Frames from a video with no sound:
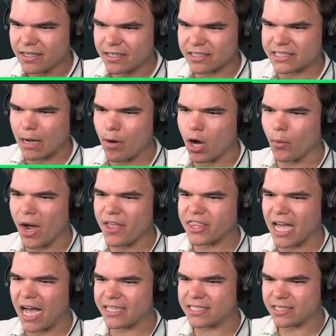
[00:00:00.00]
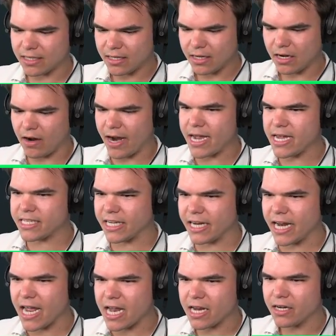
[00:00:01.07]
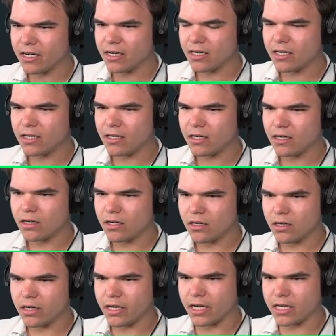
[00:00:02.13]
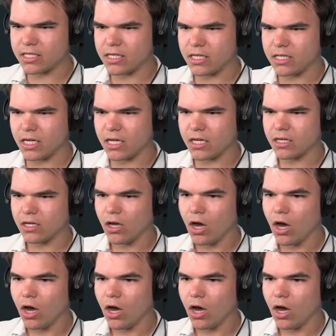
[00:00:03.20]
There's someone with us. All right, ECD. ECD.